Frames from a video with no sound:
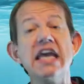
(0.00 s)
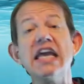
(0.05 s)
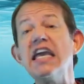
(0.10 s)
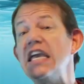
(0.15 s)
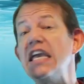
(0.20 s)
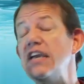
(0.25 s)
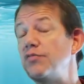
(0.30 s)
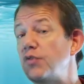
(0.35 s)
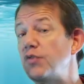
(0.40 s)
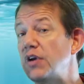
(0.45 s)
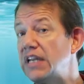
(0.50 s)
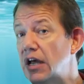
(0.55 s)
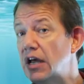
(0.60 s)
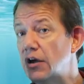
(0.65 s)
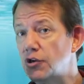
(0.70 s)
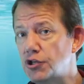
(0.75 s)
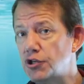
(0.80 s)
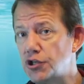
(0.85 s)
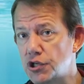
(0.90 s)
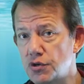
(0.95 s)
If we
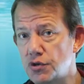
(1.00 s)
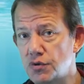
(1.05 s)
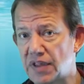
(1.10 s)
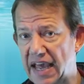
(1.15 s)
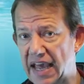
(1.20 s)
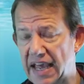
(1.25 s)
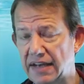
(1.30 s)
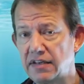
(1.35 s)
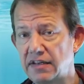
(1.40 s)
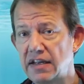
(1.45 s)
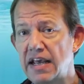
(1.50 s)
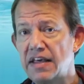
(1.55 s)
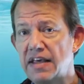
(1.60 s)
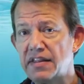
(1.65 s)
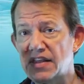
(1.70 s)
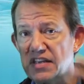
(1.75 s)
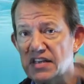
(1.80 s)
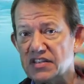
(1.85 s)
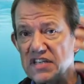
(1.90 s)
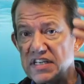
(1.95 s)
don't do that,
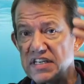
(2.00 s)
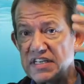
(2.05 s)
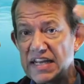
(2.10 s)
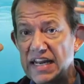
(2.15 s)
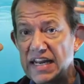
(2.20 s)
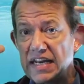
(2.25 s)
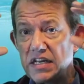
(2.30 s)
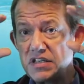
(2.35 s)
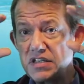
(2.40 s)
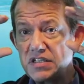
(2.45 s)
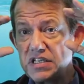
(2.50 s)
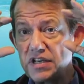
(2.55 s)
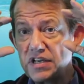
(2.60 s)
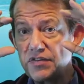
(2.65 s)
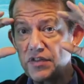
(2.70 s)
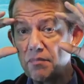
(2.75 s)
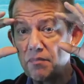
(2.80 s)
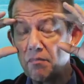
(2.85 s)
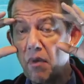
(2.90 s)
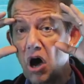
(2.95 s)
there's a tendency
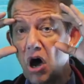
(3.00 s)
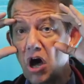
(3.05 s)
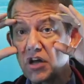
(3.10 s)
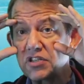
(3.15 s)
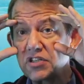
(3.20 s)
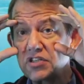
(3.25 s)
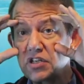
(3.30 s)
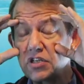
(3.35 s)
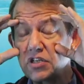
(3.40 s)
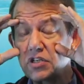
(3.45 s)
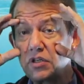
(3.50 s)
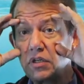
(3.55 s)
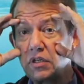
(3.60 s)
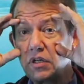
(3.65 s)
of the mask